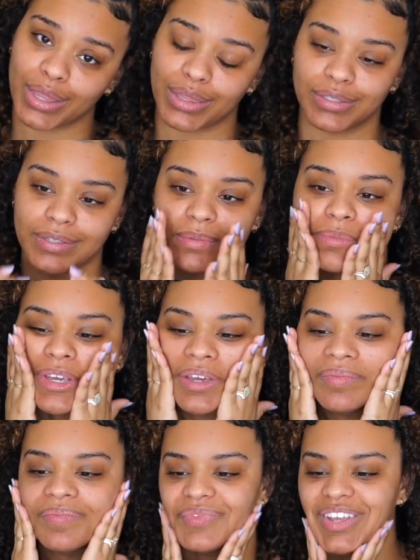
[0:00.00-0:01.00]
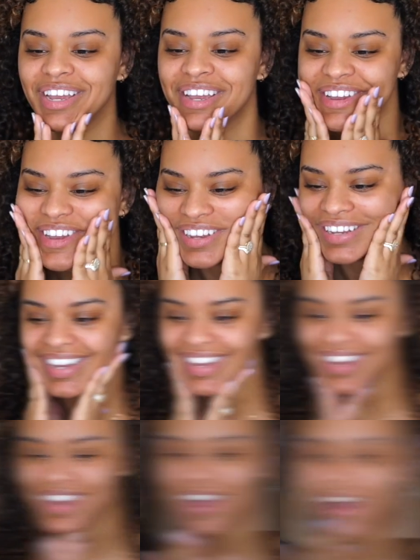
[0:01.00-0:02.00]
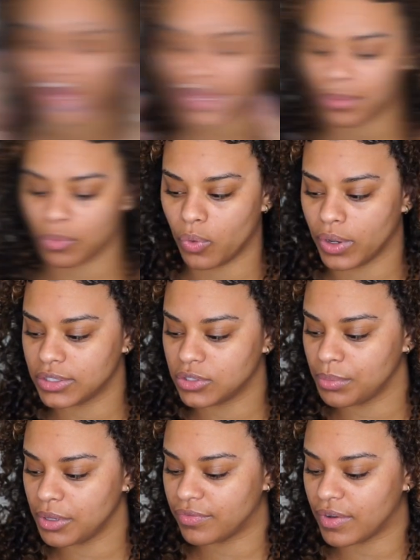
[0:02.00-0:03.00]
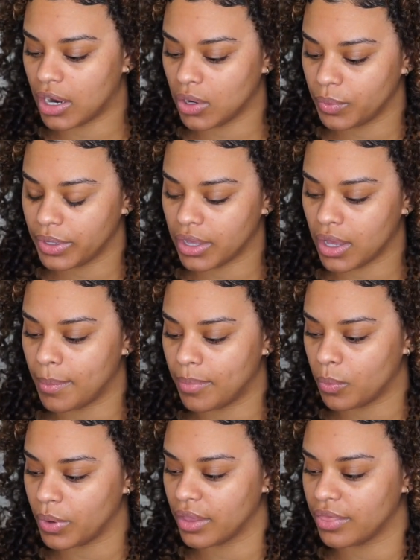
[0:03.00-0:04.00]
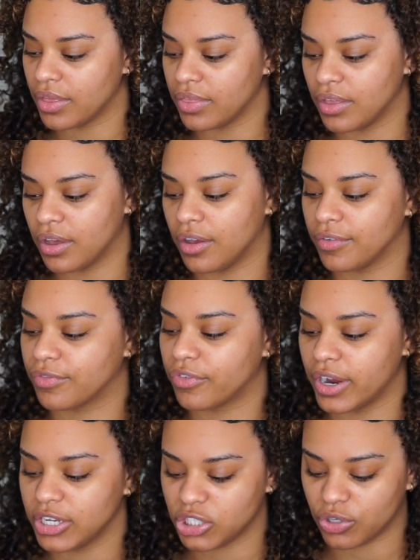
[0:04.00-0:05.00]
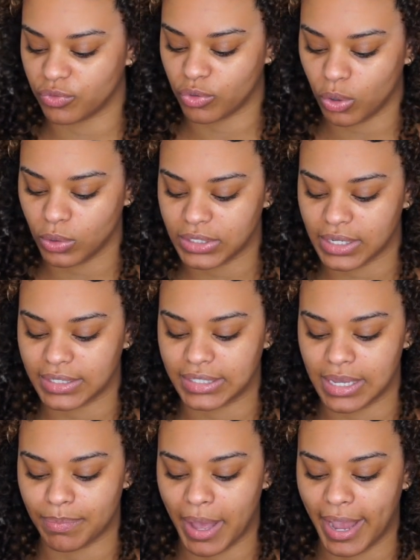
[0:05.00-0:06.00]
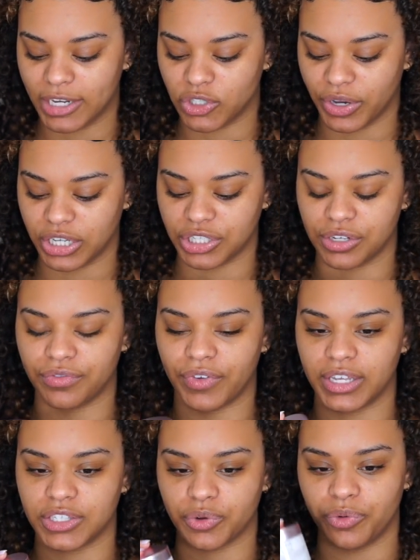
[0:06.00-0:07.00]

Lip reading: this is me. I am going to be following up with the Fresh Rose Deep Hydration Face